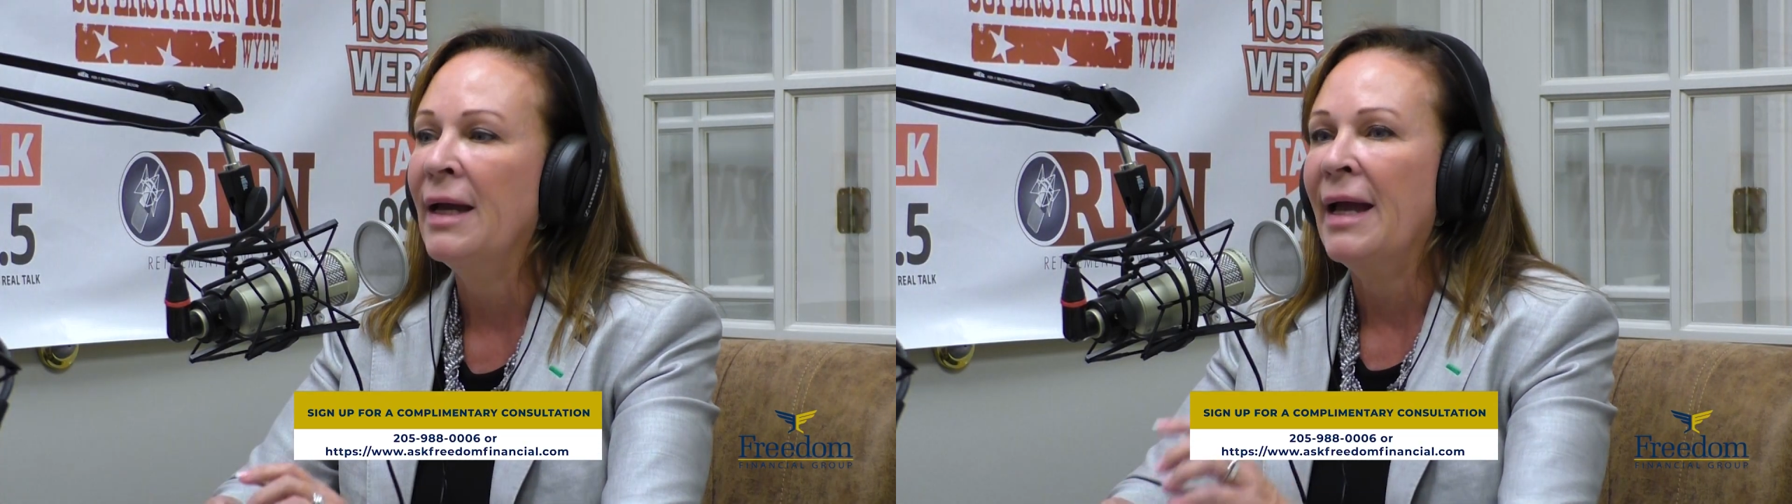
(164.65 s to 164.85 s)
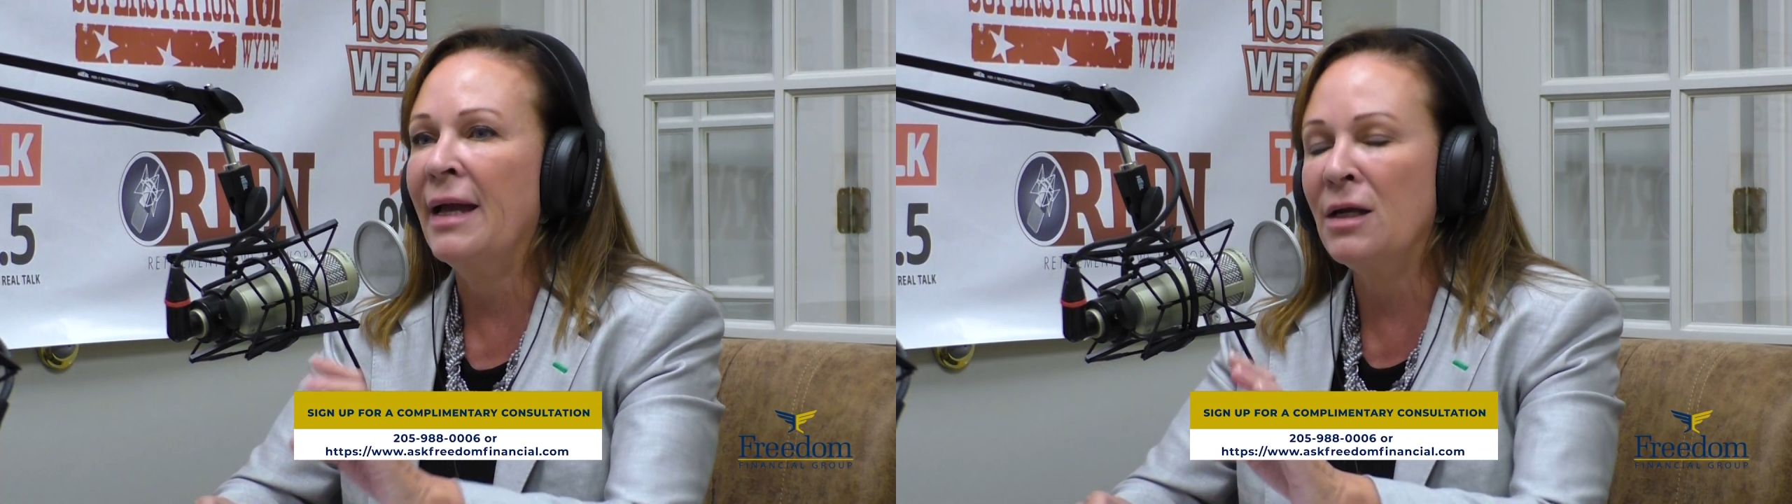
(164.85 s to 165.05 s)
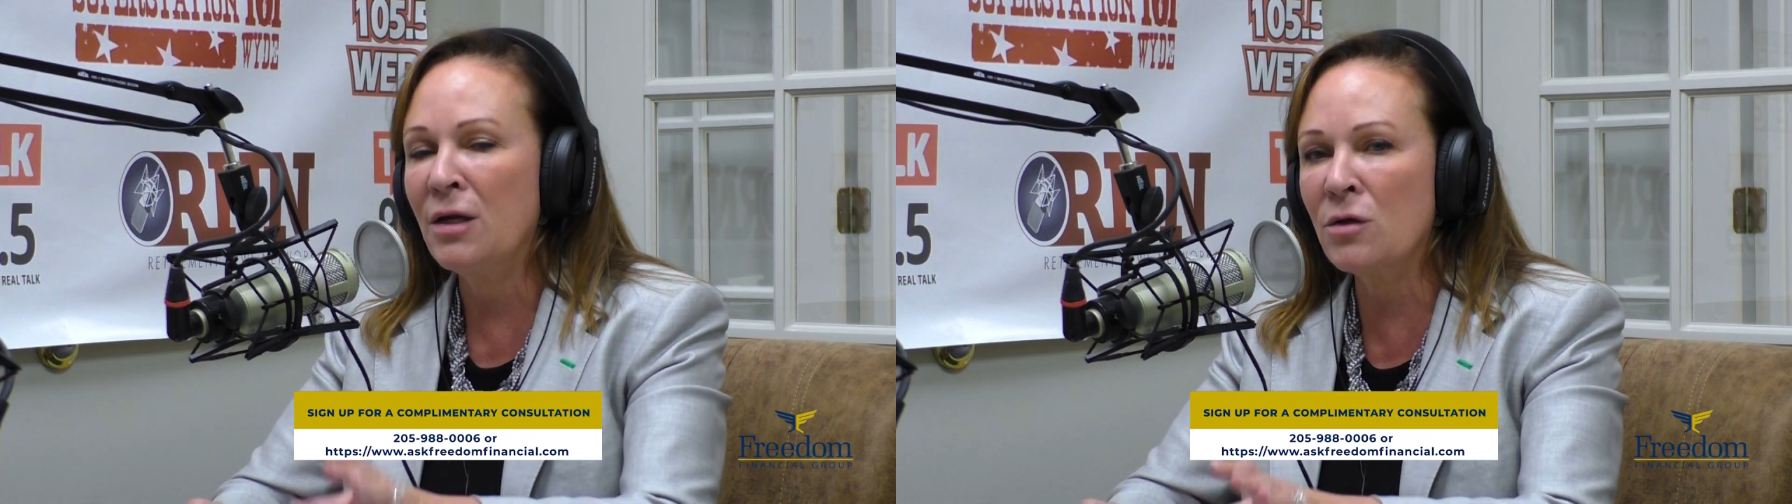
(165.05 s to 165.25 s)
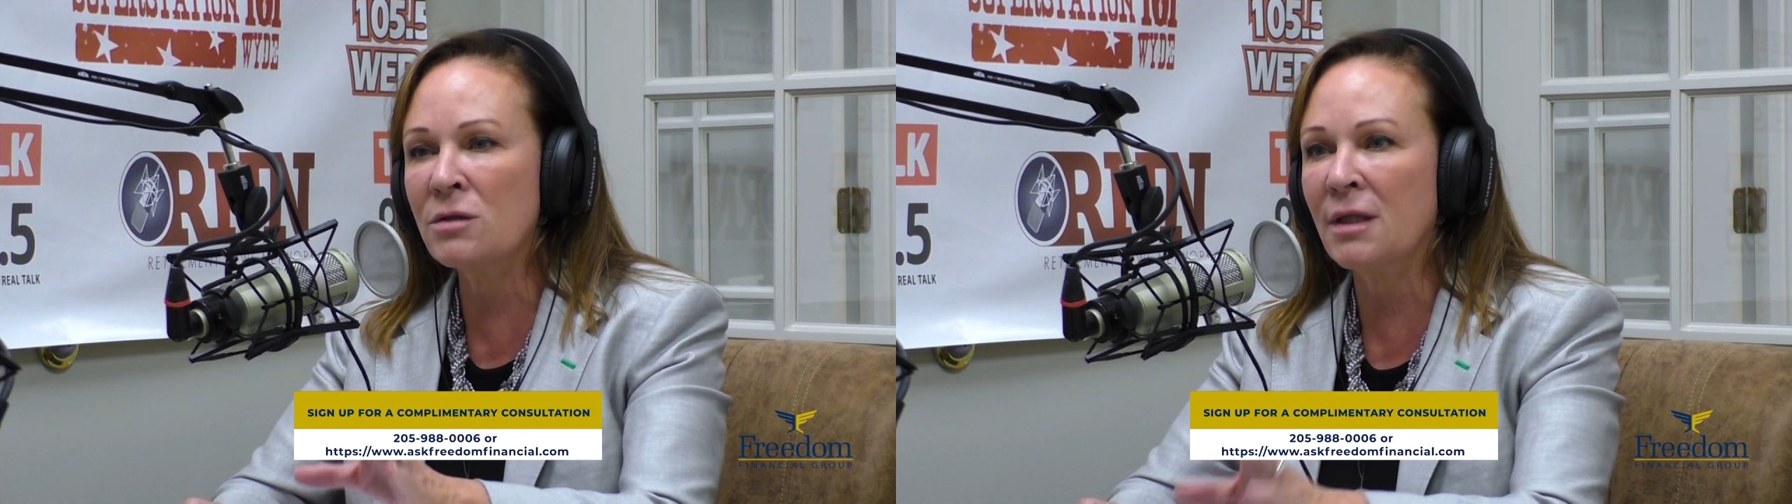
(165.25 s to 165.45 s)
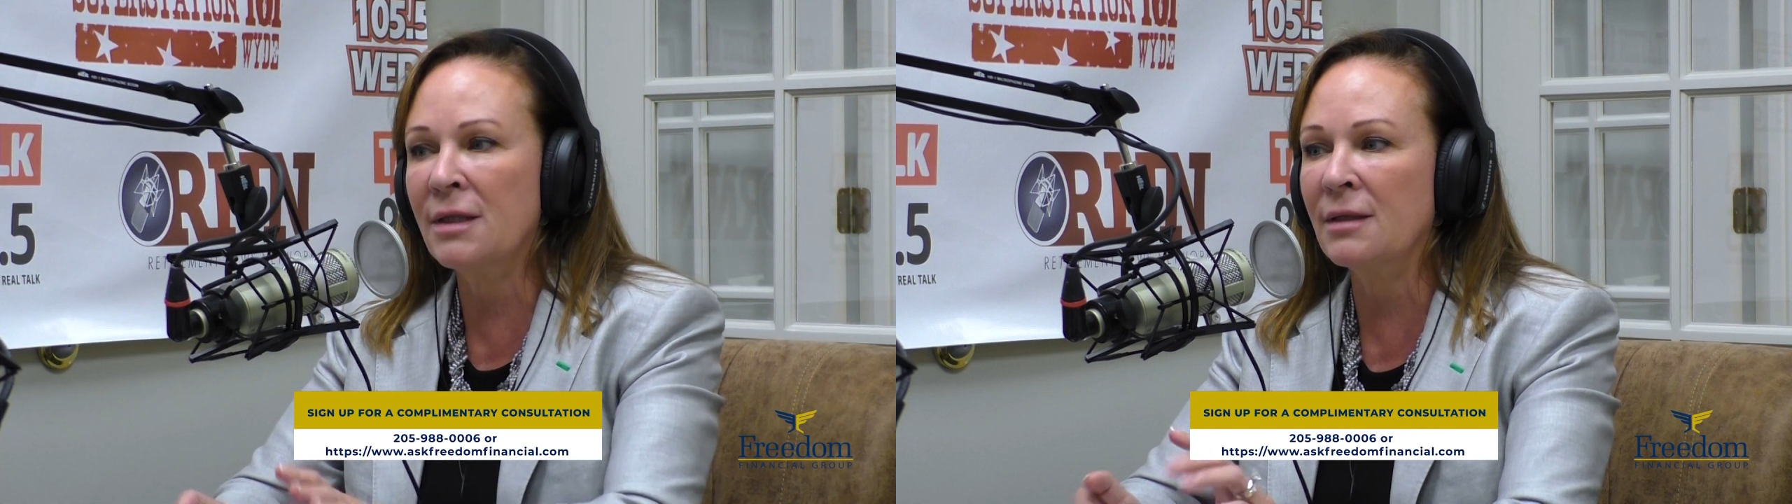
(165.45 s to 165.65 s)
And here's
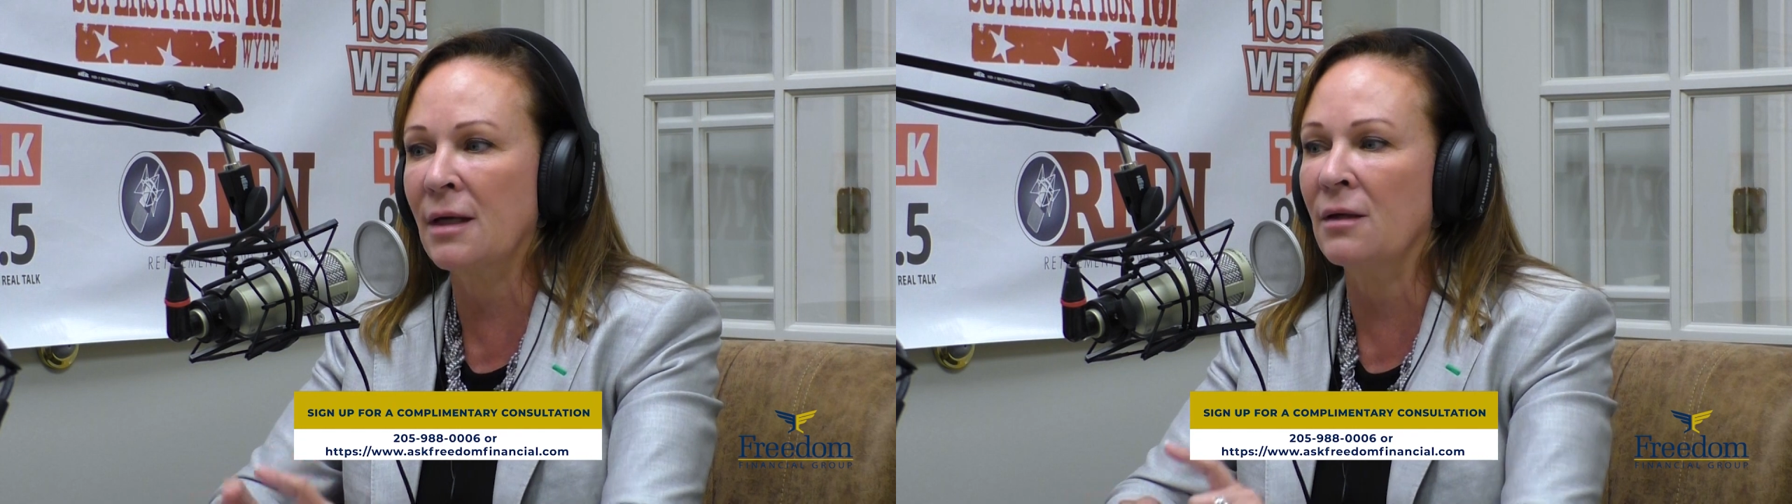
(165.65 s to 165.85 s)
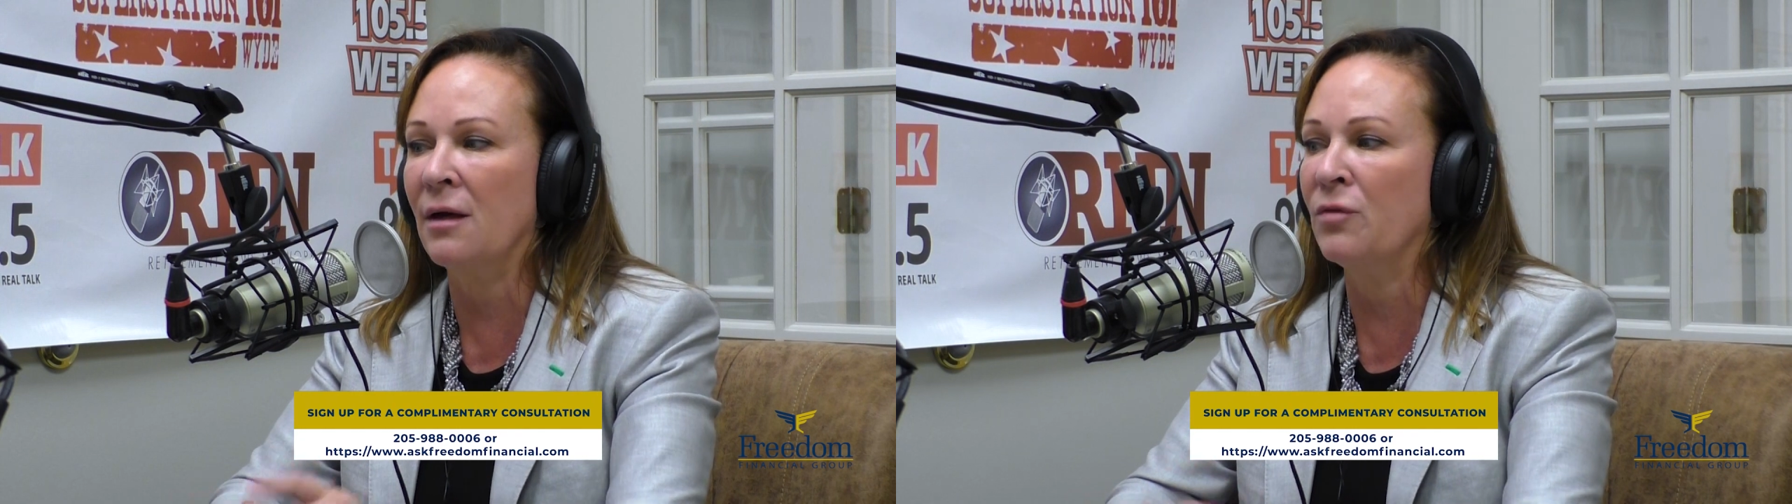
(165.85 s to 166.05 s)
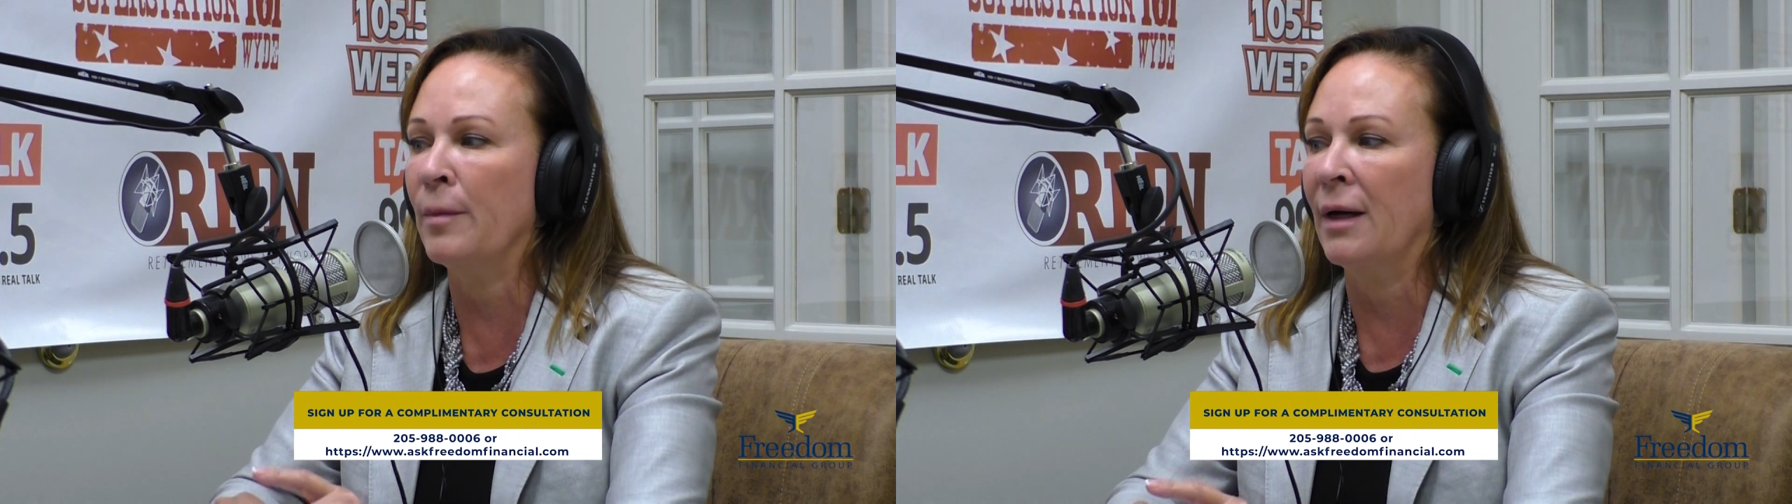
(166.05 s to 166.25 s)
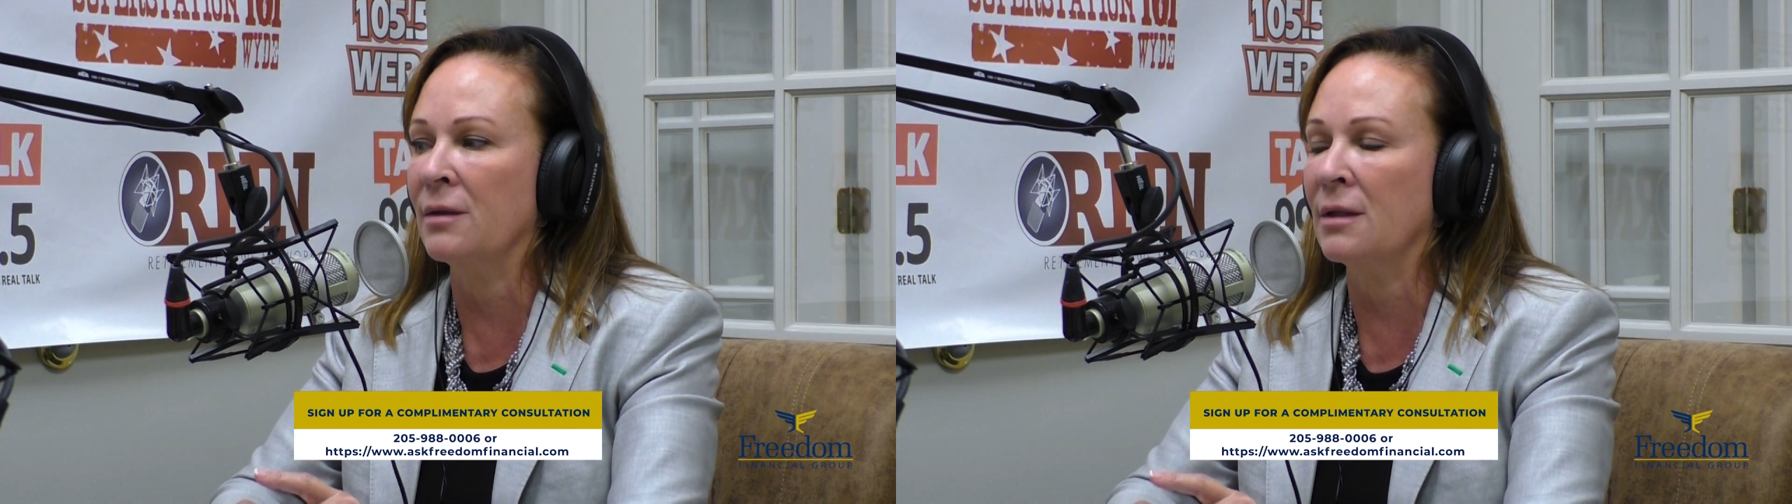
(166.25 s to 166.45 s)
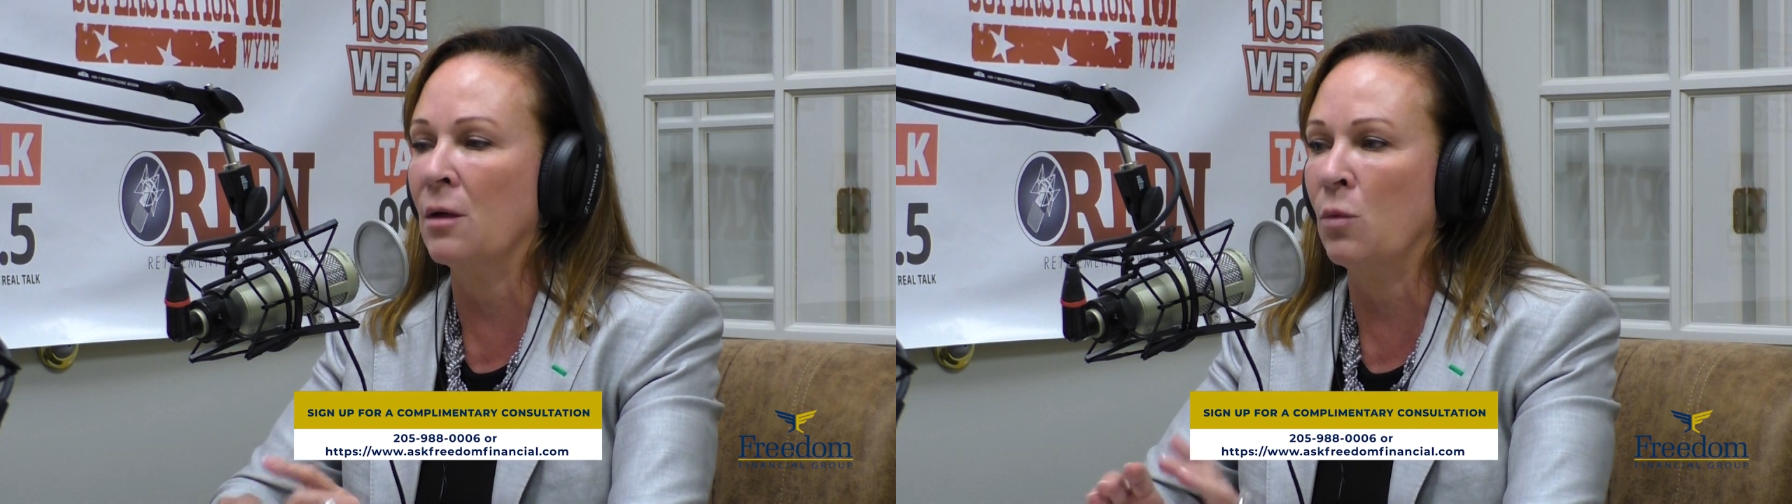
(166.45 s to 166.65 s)
the thing that I love about that,